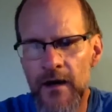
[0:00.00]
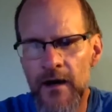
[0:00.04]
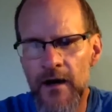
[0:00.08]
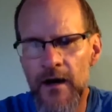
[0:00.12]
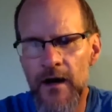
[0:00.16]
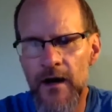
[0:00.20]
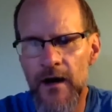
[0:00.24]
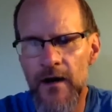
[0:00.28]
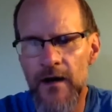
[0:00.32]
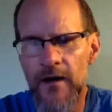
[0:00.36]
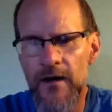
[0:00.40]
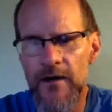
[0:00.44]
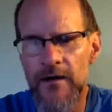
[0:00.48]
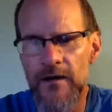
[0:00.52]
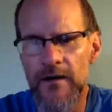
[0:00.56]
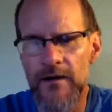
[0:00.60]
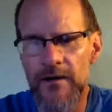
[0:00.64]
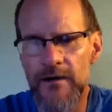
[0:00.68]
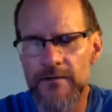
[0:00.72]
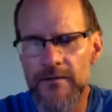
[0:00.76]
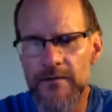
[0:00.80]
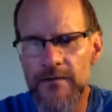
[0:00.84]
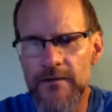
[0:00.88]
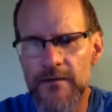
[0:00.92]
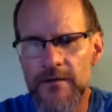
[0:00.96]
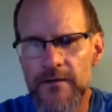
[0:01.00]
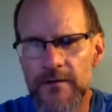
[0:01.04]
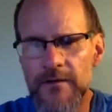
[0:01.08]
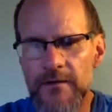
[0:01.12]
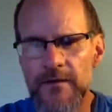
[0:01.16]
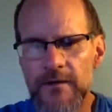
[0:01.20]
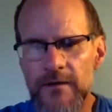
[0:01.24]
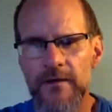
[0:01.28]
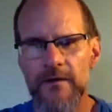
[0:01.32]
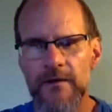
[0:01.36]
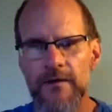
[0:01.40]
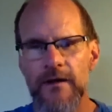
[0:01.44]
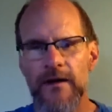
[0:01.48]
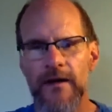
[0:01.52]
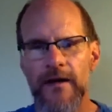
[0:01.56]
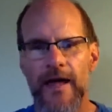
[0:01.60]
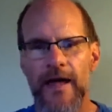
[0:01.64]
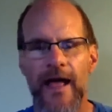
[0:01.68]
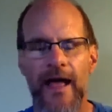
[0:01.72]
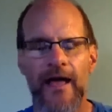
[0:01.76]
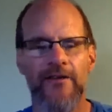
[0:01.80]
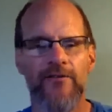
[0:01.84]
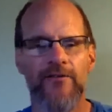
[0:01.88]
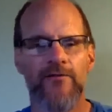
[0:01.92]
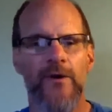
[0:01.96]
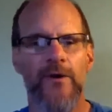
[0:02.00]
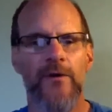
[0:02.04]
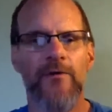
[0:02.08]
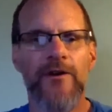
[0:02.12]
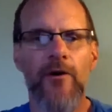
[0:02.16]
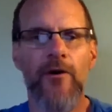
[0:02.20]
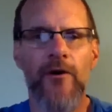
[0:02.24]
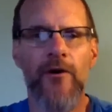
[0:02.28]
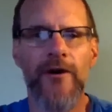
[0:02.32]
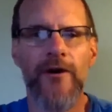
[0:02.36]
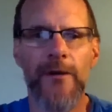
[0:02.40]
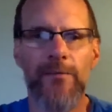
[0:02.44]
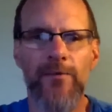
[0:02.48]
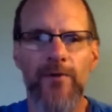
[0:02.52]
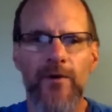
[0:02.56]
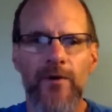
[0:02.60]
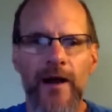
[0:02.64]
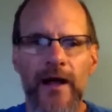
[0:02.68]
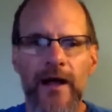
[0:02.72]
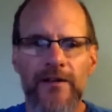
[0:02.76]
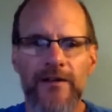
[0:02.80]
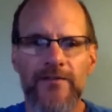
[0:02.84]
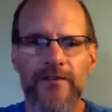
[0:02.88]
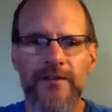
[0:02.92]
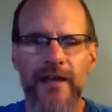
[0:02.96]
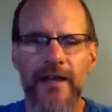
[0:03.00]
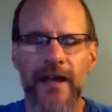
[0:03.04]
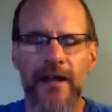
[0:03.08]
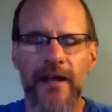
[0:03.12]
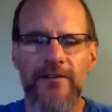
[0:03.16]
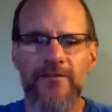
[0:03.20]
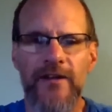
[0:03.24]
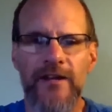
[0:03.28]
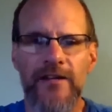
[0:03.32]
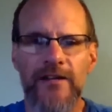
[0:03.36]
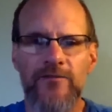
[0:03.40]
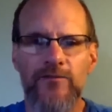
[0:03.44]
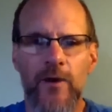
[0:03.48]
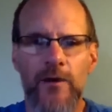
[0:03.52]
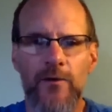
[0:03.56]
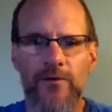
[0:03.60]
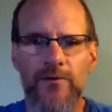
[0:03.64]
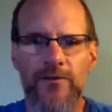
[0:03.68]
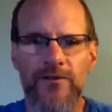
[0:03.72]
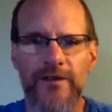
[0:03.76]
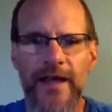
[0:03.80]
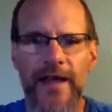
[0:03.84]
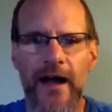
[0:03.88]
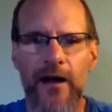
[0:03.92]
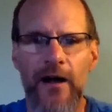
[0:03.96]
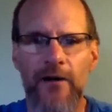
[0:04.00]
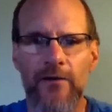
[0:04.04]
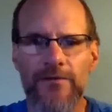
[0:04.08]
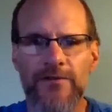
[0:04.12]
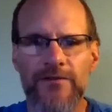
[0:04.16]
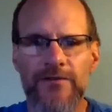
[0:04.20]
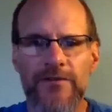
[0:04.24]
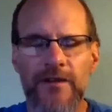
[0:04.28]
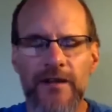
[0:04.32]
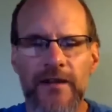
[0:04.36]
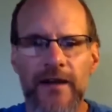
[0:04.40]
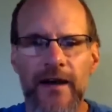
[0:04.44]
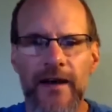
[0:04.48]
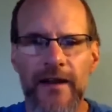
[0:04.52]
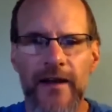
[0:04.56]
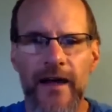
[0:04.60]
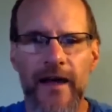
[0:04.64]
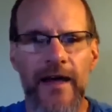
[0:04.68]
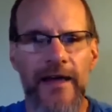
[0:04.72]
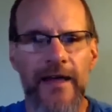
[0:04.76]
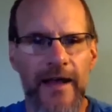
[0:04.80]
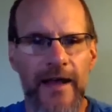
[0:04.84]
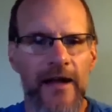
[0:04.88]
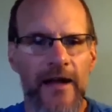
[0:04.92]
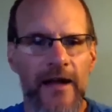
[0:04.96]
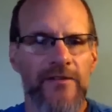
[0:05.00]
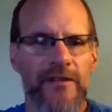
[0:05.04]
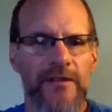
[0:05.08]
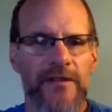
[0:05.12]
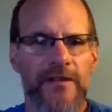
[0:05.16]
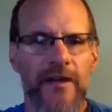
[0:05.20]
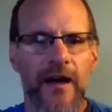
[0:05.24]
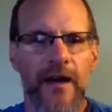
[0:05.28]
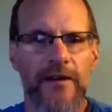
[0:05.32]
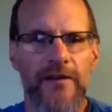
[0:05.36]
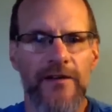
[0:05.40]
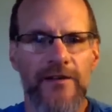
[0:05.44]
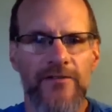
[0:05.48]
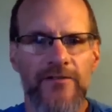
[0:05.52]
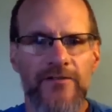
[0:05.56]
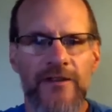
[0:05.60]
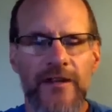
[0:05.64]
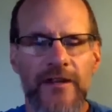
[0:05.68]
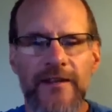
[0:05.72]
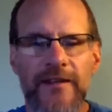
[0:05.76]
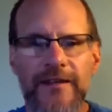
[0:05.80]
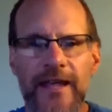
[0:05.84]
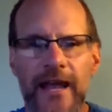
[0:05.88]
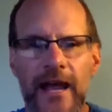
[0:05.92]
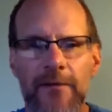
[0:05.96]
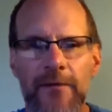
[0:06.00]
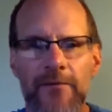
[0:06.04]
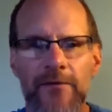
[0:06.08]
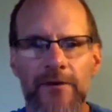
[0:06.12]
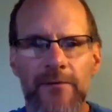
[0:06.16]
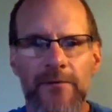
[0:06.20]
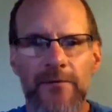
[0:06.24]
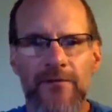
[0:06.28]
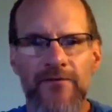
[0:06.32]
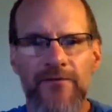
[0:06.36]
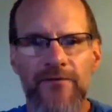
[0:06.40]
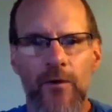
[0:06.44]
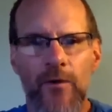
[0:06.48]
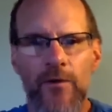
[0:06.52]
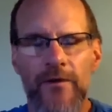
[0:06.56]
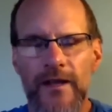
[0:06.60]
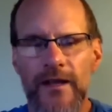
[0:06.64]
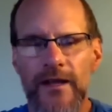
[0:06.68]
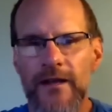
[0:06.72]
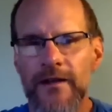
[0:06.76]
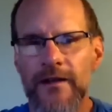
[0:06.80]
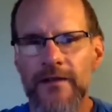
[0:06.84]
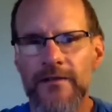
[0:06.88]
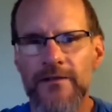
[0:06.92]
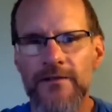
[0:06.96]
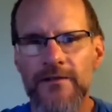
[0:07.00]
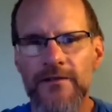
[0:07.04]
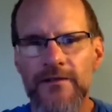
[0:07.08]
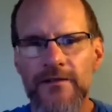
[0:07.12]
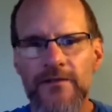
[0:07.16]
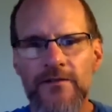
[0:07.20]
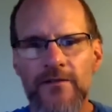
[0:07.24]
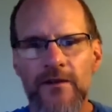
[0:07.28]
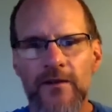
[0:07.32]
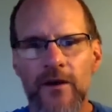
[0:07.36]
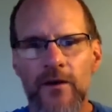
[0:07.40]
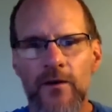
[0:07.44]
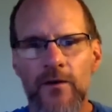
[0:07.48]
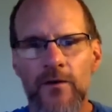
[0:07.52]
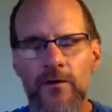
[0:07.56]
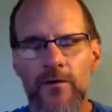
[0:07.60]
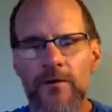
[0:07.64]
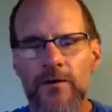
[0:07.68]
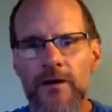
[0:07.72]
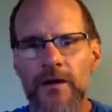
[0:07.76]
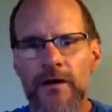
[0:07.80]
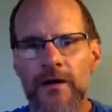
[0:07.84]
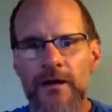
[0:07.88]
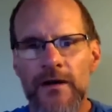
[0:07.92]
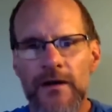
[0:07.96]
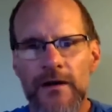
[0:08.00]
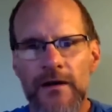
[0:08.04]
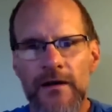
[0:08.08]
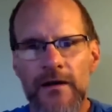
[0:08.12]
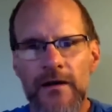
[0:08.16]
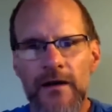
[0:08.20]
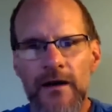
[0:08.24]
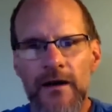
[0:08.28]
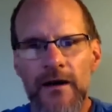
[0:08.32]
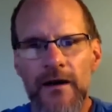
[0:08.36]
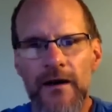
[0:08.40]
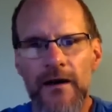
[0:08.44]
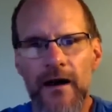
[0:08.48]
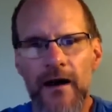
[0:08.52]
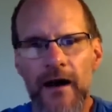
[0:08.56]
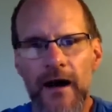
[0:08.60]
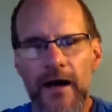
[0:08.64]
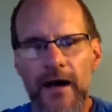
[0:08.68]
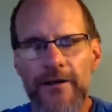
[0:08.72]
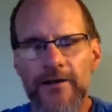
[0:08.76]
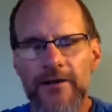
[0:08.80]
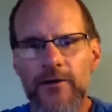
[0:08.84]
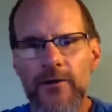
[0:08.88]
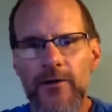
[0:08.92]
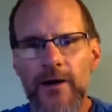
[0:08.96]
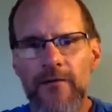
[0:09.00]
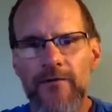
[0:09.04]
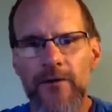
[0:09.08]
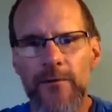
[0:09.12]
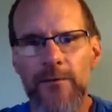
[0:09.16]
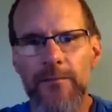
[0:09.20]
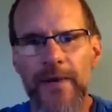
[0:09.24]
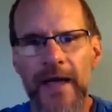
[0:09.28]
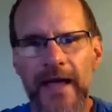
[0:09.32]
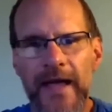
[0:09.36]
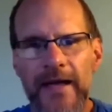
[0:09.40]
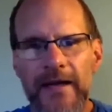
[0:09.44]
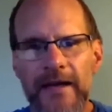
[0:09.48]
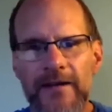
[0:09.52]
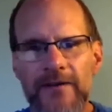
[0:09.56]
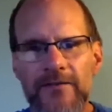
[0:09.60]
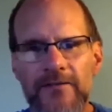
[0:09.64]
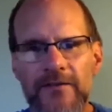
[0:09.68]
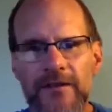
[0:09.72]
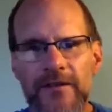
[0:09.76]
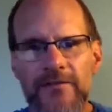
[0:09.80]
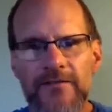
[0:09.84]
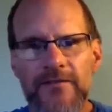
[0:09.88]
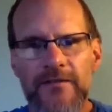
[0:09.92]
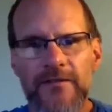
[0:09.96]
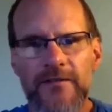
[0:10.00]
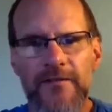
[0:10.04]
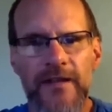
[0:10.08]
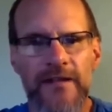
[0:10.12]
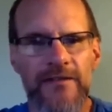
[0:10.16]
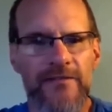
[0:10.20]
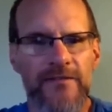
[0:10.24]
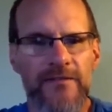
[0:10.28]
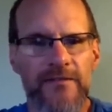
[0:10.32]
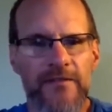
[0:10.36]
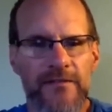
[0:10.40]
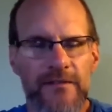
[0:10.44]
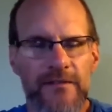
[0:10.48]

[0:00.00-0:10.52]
Uh, as we were going to press, the XH1 was announced, and I had actually gotten to see the camera before then. So I do have a page that's that's